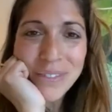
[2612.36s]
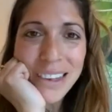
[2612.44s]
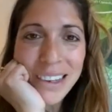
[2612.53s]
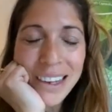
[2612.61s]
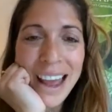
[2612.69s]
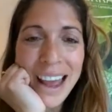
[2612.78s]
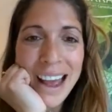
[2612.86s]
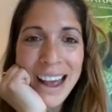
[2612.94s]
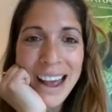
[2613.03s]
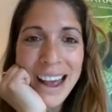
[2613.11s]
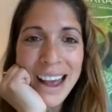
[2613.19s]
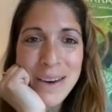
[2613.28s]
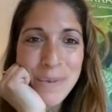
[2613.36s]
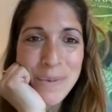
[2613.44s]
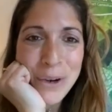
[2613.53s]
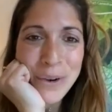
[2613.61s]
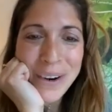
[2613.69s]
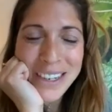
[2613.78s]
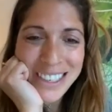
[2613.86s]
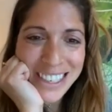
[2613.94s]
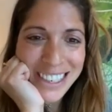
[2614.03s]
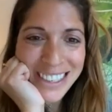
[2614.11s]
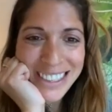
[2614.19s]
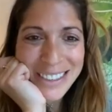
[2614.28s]
yeah, any more
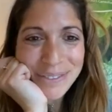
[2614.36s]
questions?